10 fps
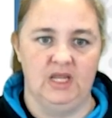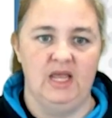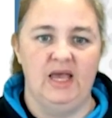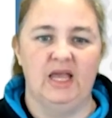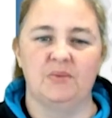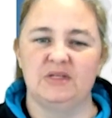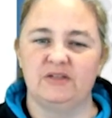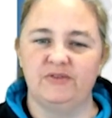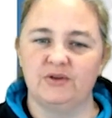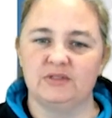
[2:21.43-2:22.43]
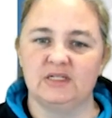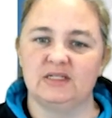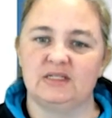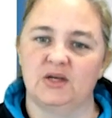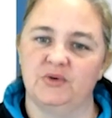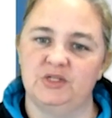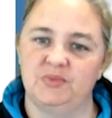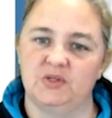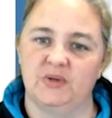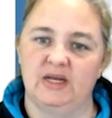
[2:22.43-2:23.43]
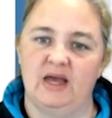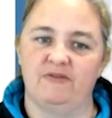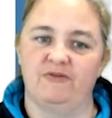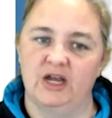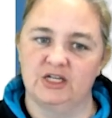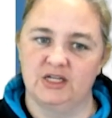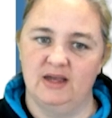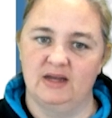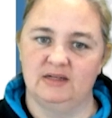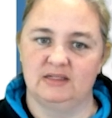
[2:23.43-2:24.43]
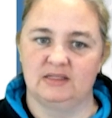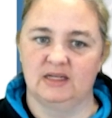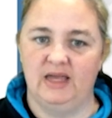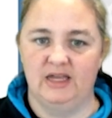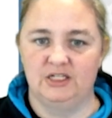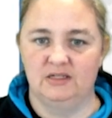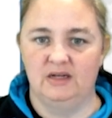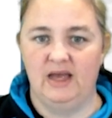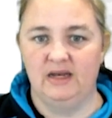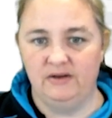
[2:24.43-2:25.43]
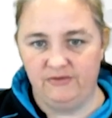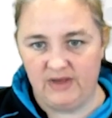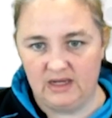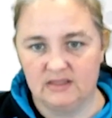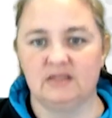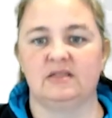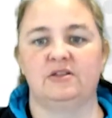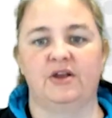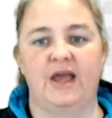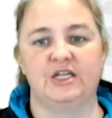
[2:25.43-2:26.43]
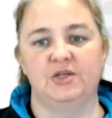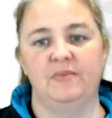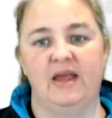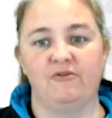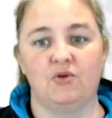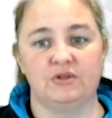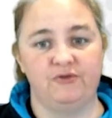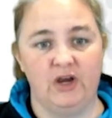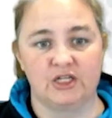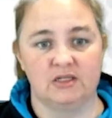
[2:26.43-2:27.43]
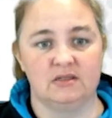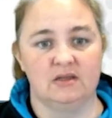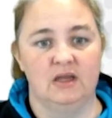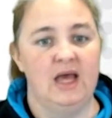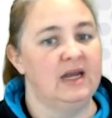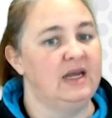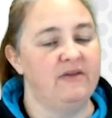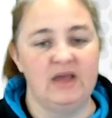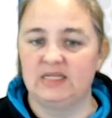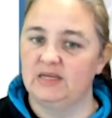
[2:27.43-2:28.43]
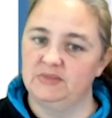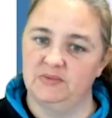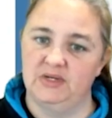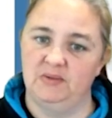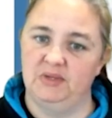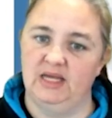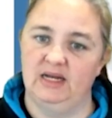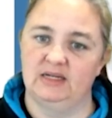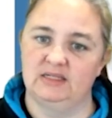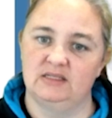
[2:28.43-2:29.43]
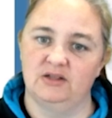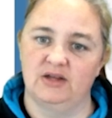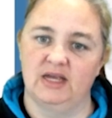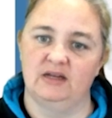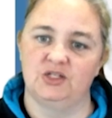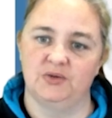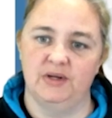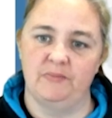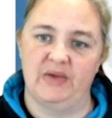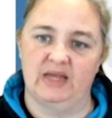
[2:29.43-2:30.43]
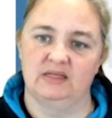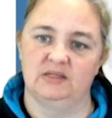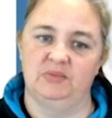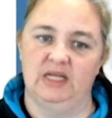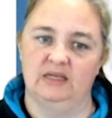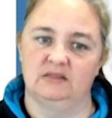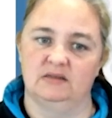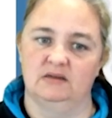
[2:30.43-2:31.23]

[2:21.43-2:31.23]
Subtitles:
It can be difficult to distinguish between a fracture and a dislocation, and in fact, the dislocation may have caused fractures. Never attempt to manipulate a dislocated joint back into place.